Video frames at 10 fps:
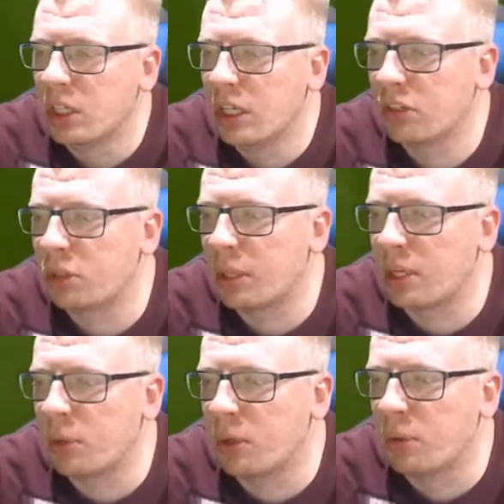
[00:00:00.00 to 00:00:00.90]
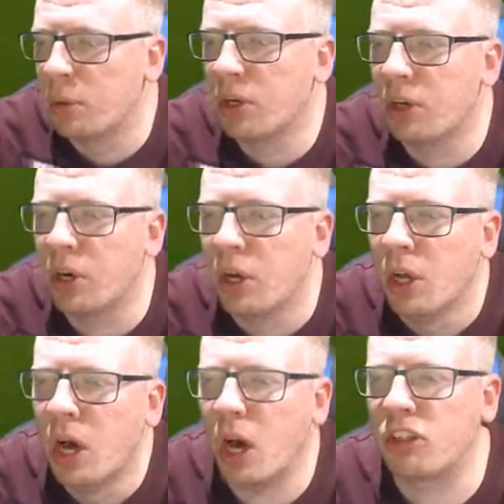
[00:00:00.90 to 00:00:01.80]
Let's crack one. Why not?
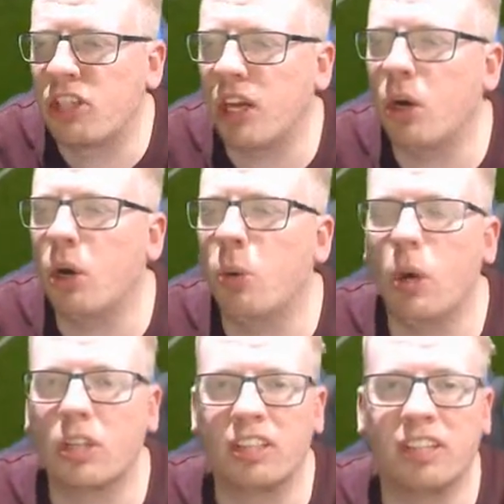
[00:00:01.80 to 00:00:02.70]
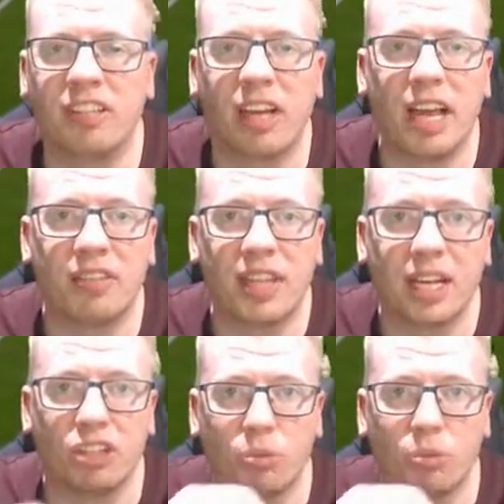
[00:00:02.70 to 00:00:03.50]
Oh, what a save that is.